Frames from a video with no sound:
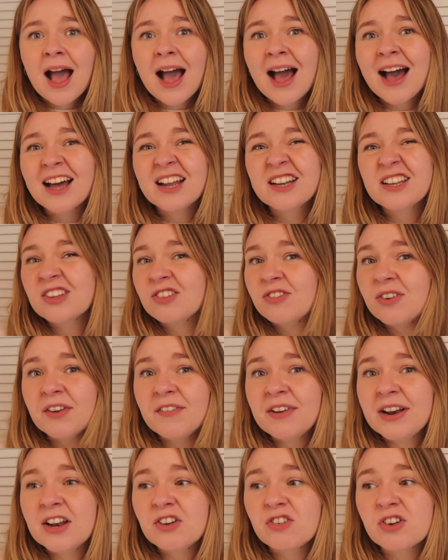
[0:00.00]
And it's
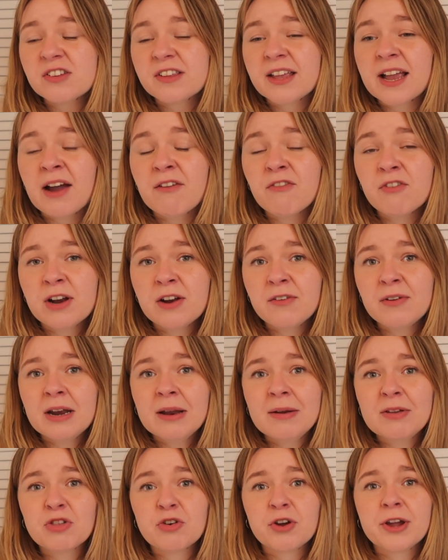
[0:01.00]
really interesting. I'm
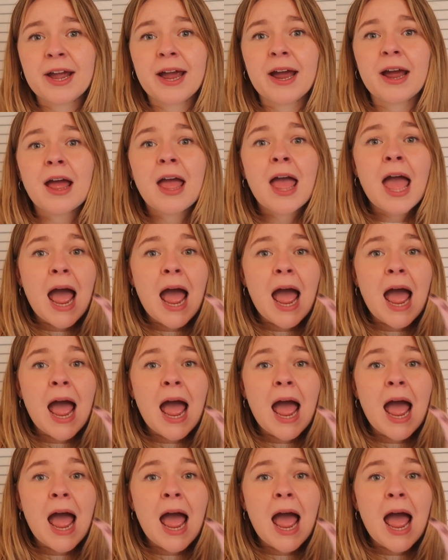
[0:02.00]
really enjoying it.